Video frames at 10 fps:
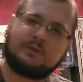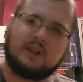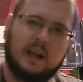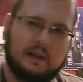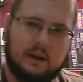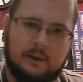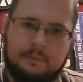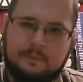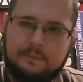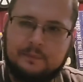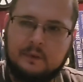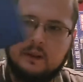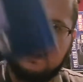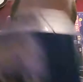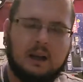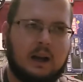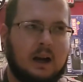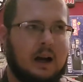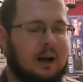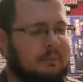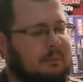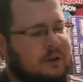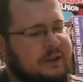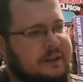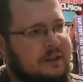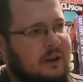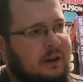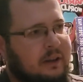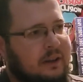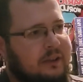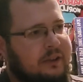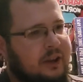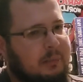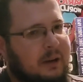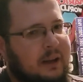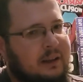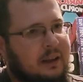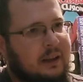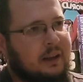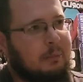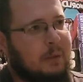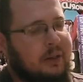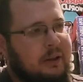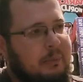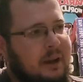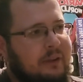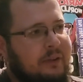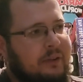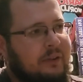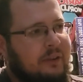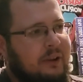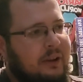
Skater. What's that song that gets stuck in my head like on a monthly basis?